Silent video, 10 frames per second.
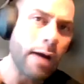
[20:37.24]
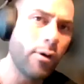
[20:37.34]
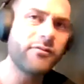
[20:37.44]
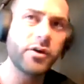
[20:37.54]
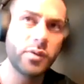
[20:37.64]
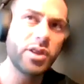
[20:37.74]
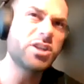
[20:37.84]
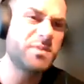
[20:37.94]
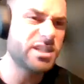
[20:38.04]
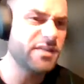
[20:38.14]
However, if we
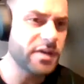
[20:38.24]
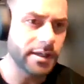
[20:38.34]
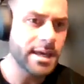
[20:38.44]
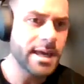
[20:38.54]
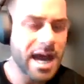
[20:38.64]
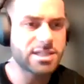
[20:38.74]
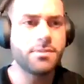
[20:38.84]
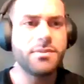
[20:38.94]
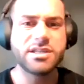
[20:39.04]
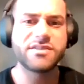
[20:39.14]
look specifically at
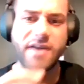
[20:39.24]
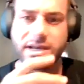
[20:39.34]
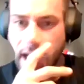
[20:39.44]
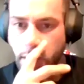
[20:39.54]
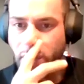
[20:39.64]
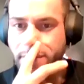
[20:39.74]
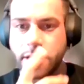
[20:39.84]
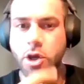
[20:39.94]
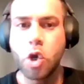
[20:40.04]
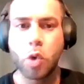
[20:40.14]
some of these effects on
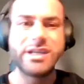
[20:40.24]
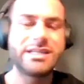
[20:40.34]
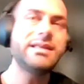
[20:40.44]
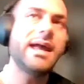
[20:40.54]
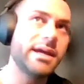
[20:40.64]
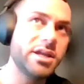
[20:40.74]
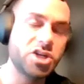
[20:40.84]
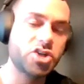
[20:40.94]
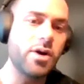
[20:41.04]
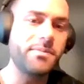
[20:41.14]
women, we see that it can
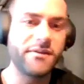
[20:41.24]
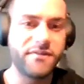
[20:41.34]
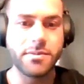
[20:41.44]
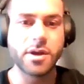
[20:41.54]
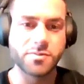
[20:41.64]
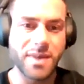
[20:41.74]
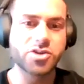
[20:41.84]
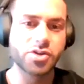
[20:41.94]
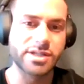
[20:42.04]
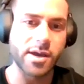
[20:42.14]
disrupt the female's
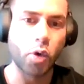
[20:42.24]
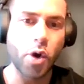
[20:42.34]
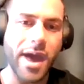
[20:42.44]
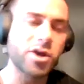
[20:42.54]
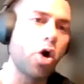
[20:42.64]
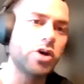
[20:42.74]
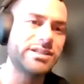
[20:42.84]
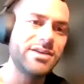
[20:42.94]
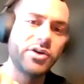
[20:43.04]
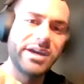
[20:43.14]
menstrual cycle and
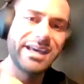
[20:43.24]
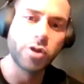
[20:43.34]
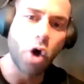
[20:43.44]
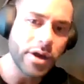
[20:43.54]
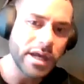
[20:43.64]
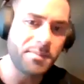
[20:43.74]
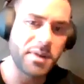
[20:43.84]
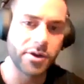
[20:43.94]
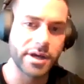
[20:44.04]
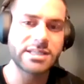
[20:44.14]
cause either elongated
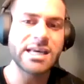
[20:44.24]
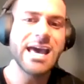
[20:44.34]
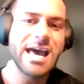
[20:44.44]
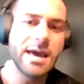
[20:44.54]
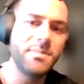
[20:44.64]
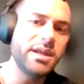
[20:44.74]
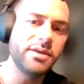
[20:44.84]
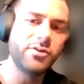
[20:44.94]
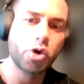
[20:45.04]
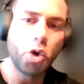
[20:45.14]
periods,
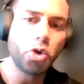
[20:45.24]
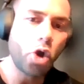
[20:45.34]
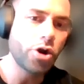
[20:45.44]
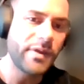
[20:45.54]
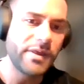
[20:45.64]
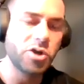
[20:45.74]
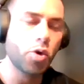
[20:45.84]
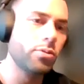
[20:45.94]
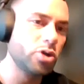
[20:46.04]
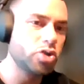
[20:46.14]
meaning they'll go longer than the
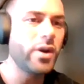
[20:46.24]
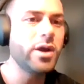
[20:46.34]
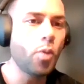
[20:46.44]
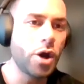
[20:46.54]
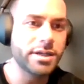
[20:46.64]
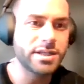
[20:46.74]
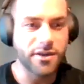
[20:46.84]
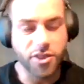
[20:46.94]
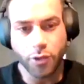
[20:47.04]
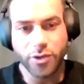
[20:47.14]
normal 21
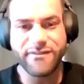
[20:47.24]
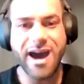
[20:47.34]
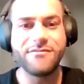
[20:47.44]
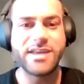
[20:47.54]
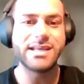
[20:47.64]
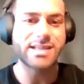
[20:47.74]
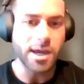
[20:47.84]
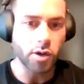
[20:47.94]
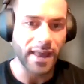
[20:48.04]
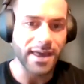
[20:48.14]
to 35-day
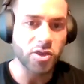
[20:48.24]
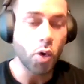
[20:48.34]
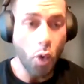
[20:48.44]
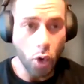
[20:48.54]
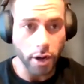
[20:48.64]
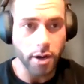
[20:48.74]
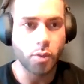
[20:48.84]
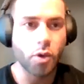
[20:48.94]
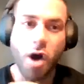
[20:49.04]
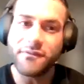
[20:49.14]
cycle length, or
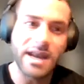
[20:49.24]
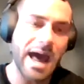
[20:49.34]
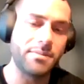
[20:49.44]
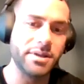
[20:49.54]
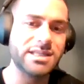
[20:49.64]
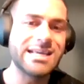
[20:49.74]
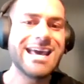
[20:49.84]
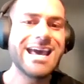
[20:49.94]
what often happens